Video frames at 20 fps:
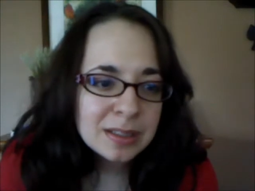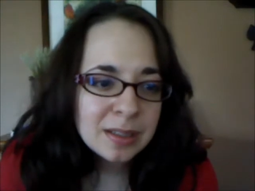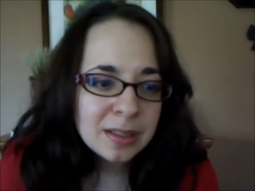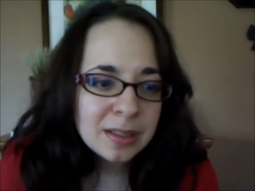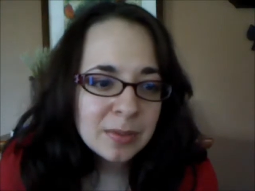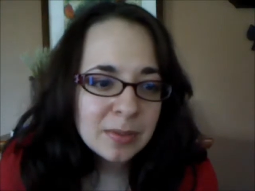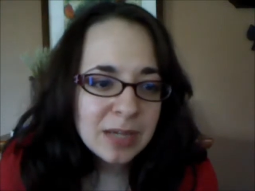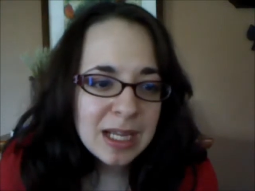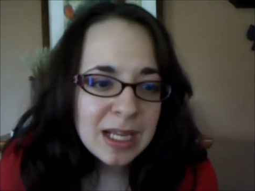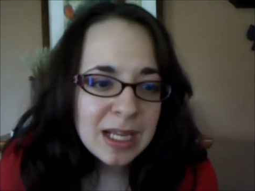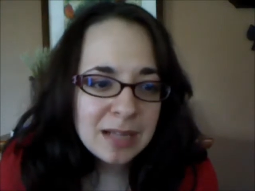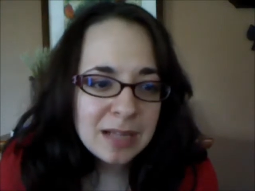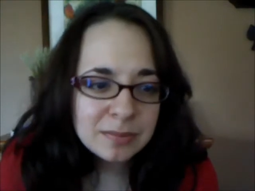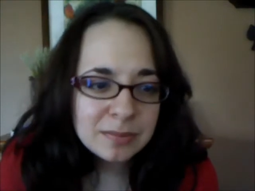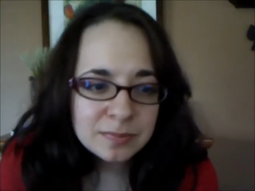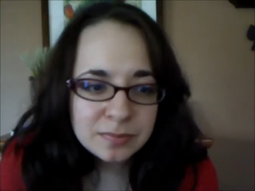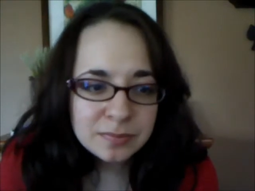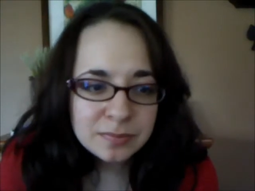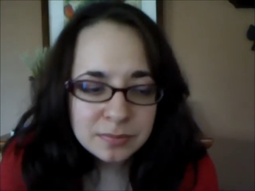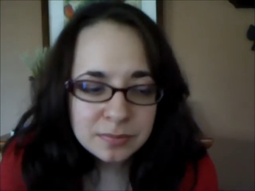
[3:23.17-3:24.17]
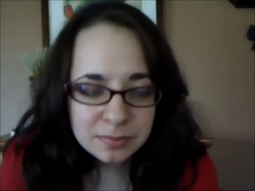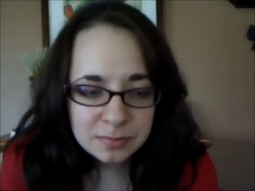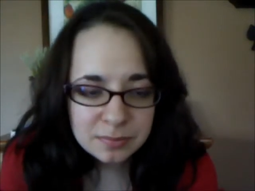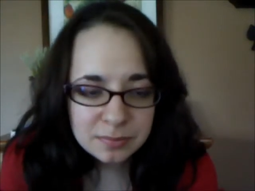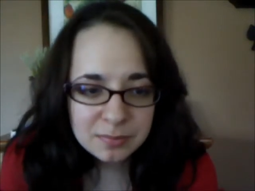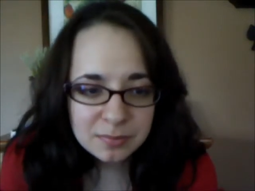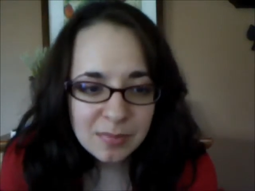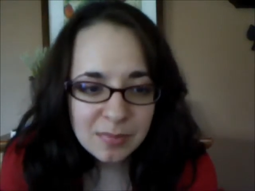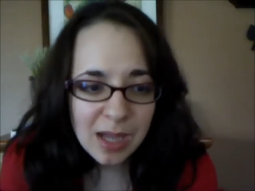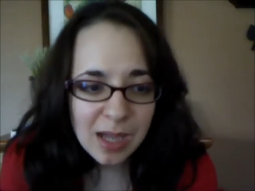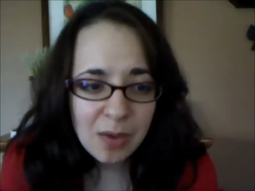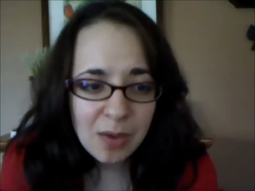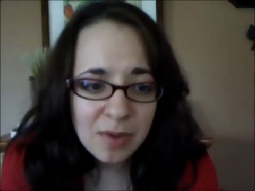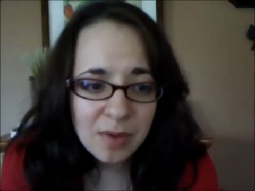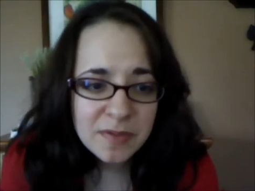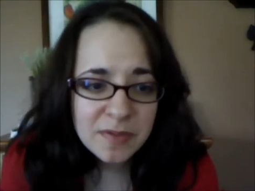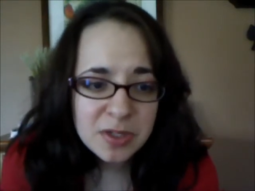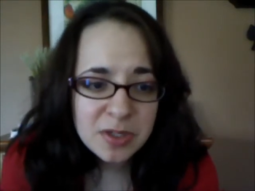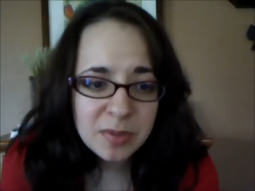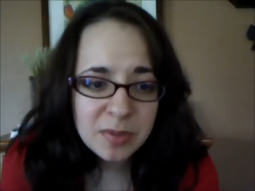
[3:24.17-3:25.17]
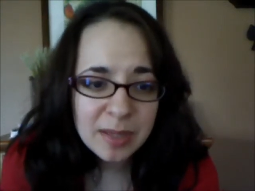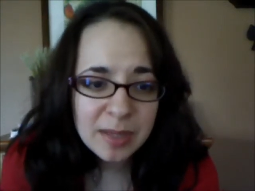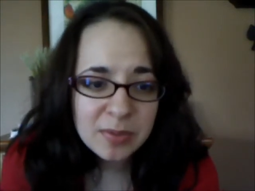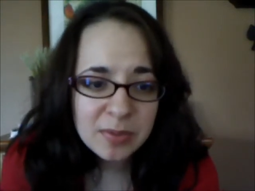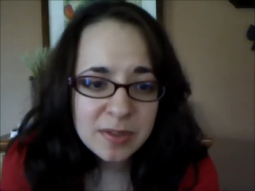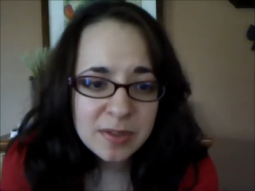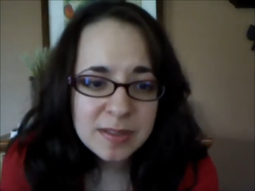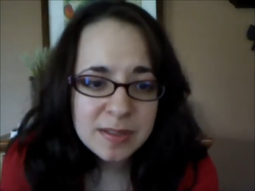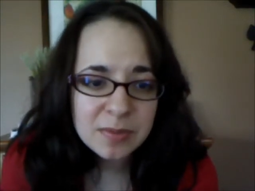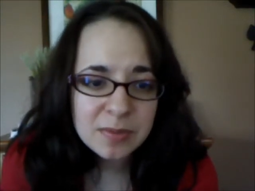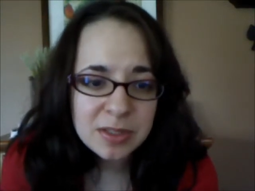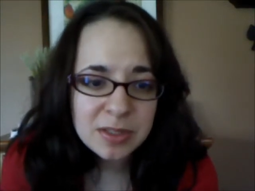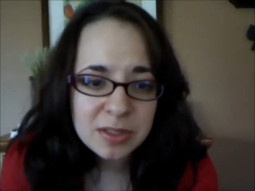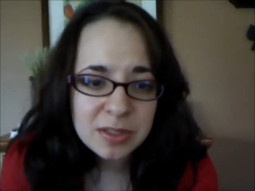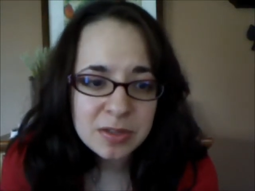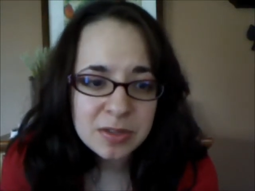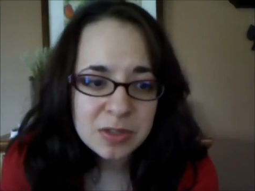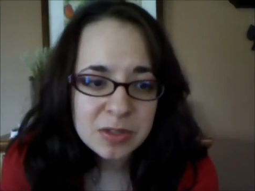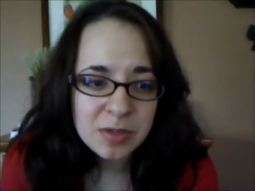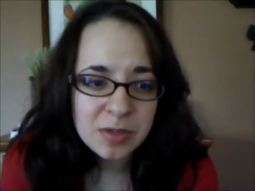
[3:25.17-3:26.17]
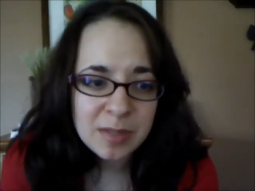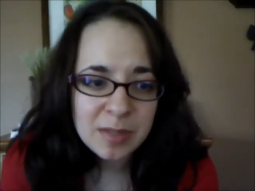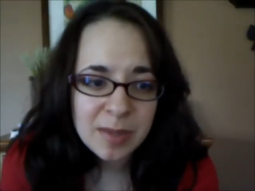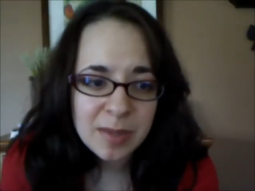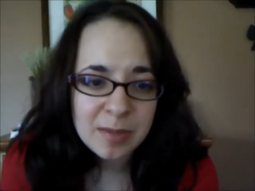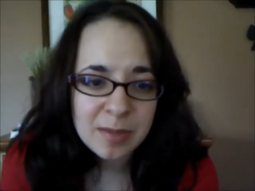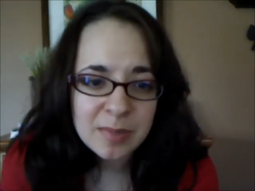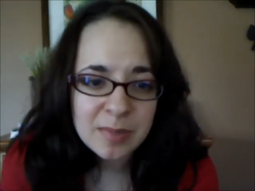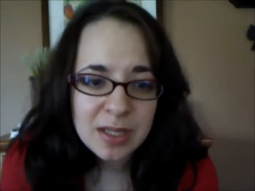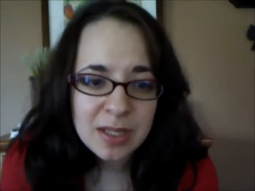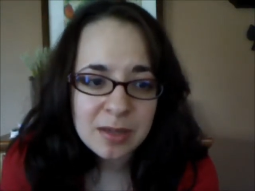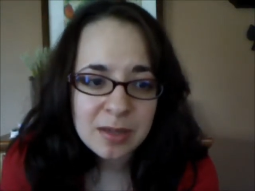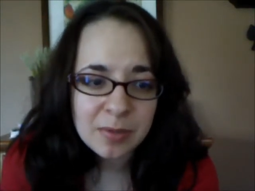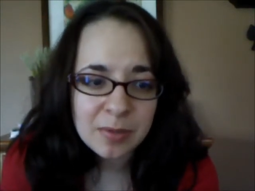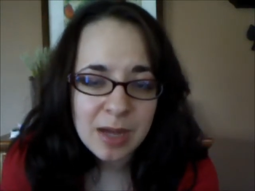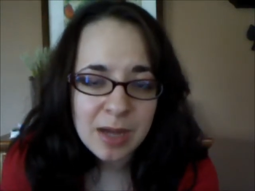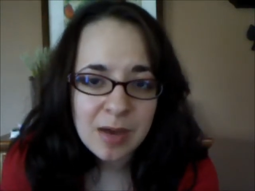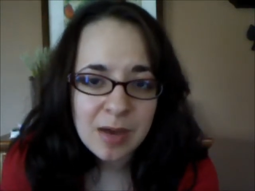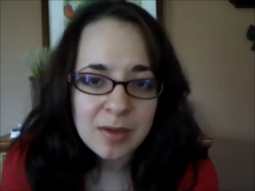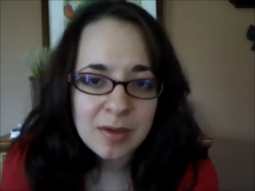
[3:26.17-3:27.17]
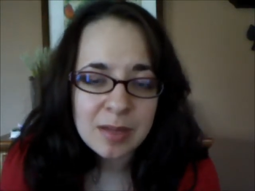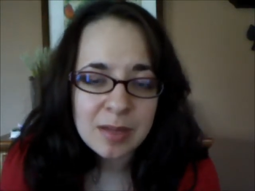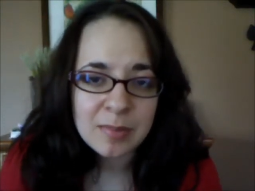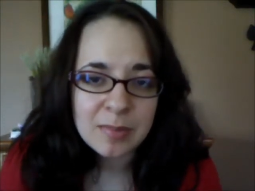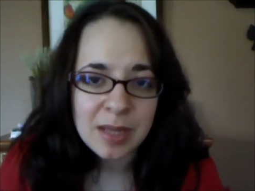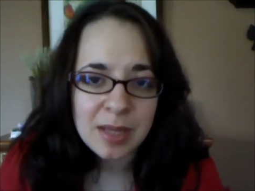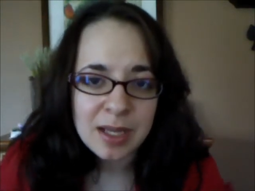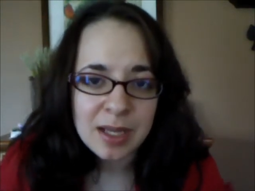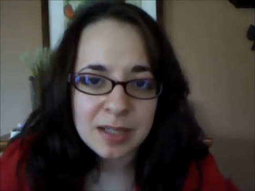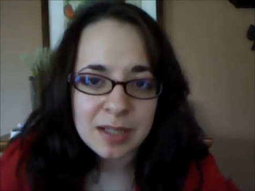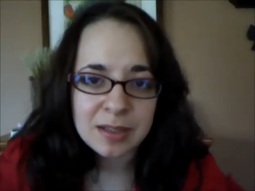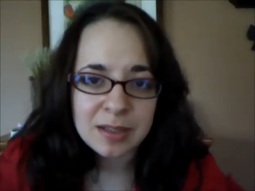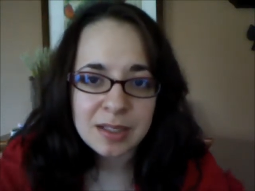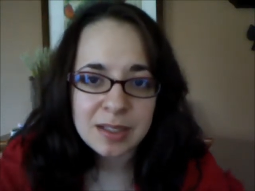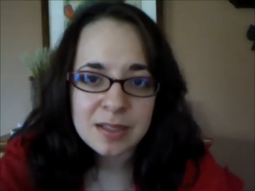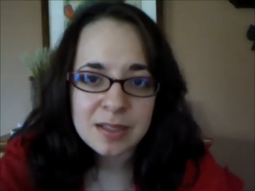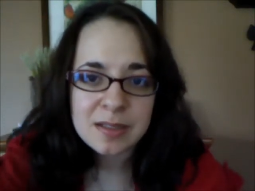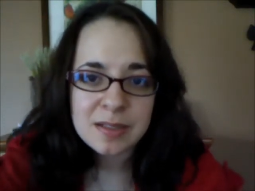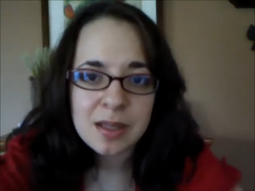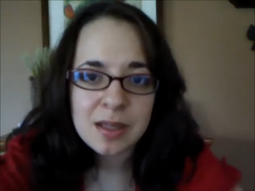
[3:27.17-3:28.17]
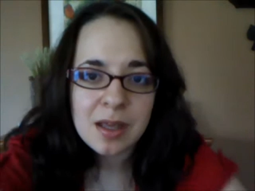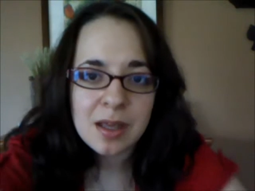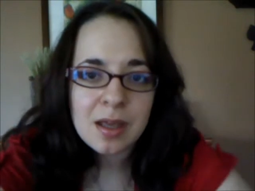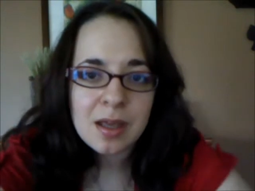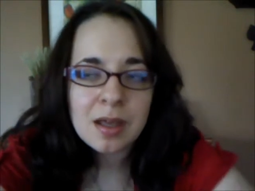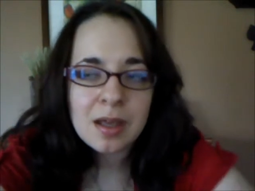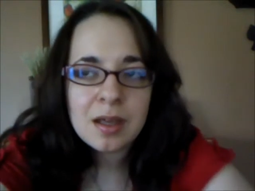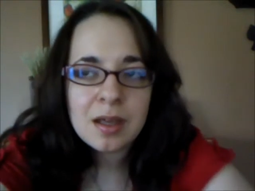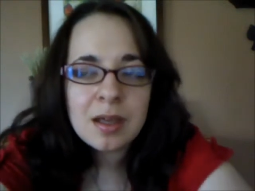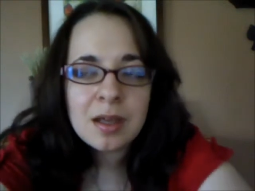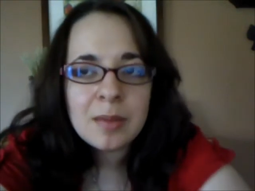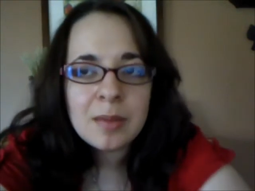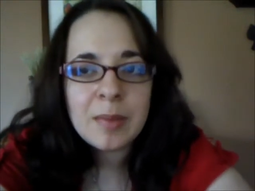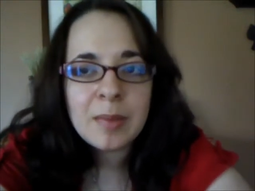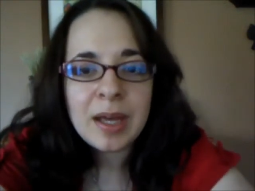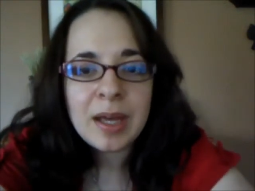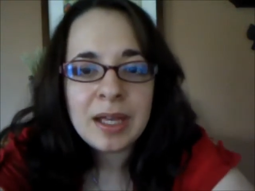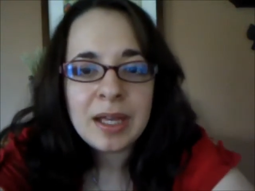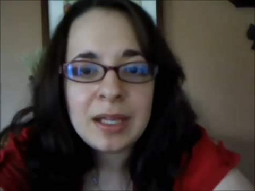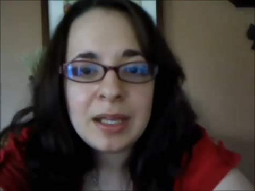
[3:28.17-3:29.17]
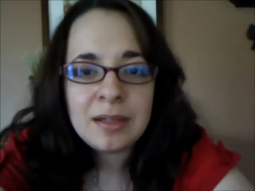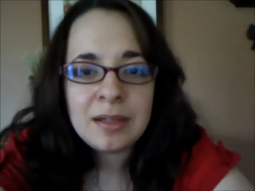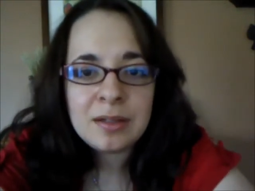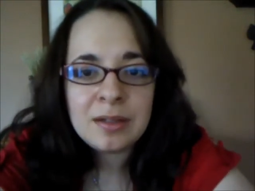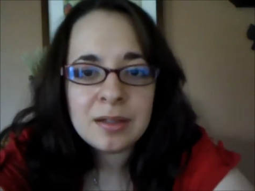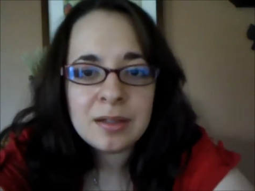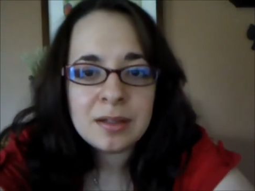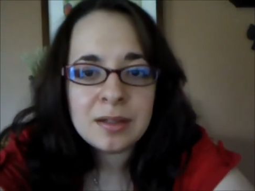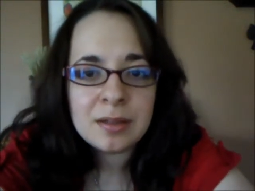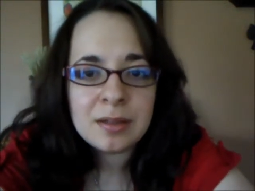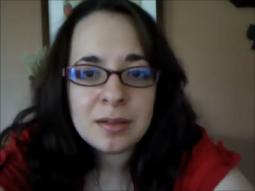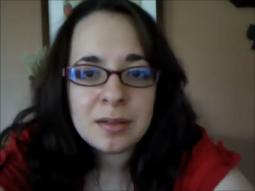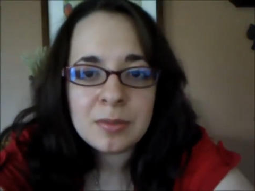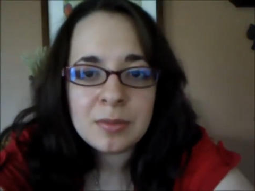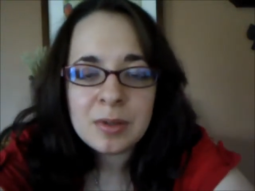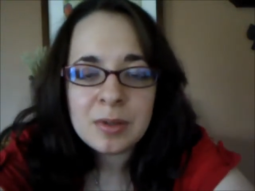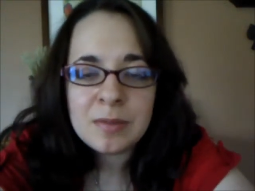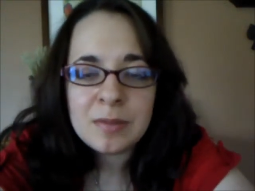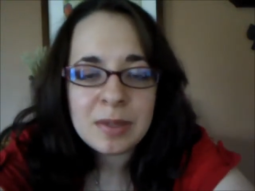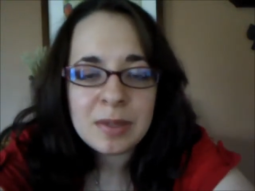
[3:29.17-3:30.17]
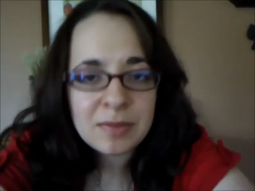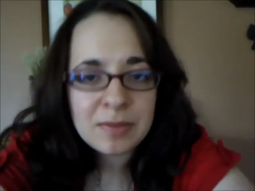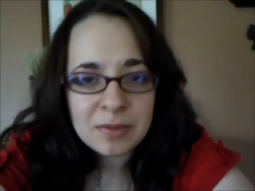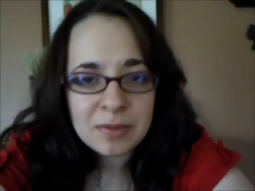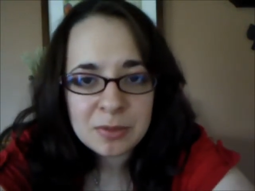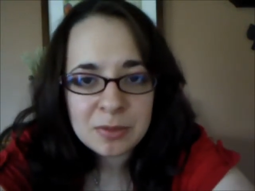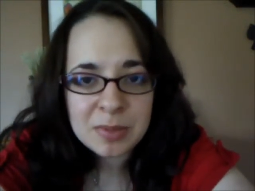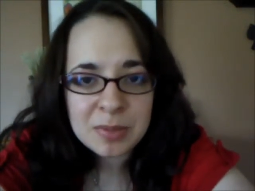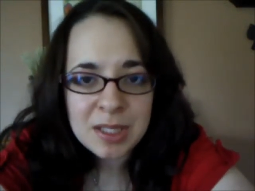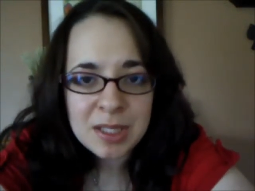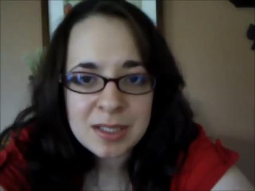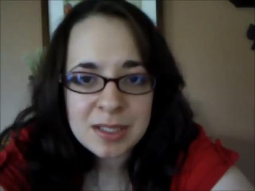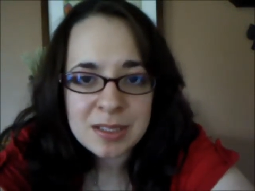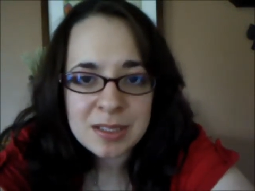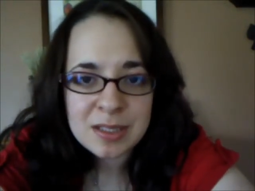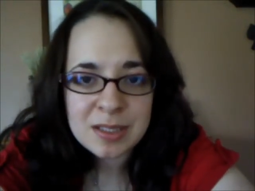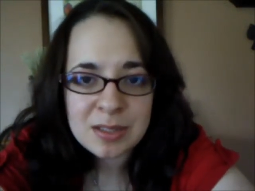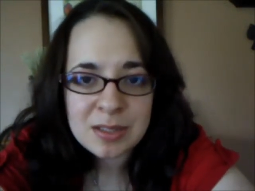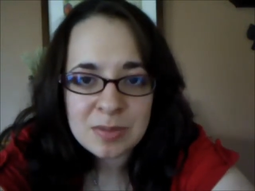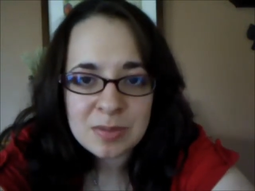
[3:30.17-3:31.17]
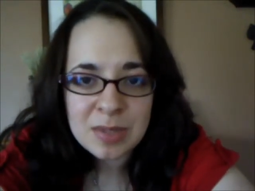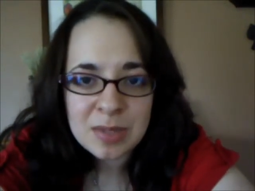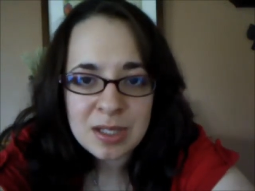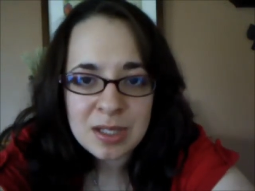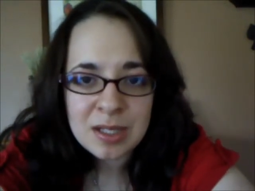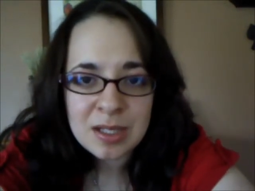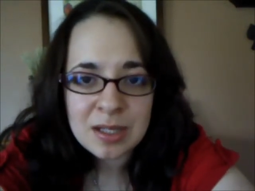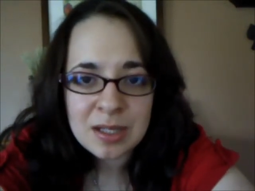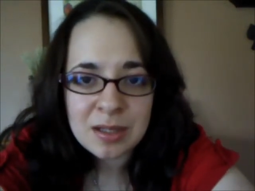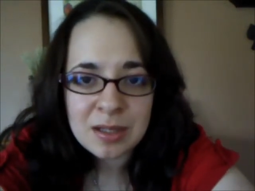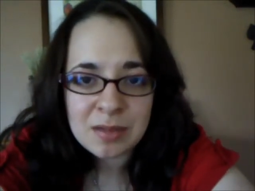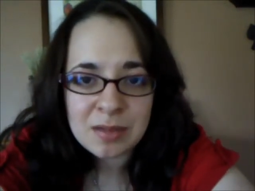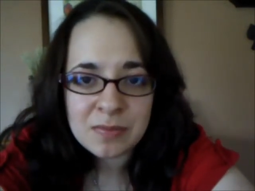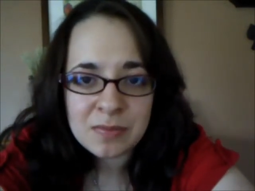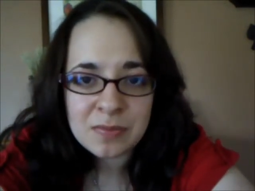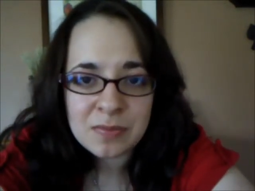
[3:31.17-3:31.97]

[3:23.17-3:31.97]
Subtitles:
Number 8, how often do you buy books, and what do you enjoy about being around and buying these? One of my favorite places to be of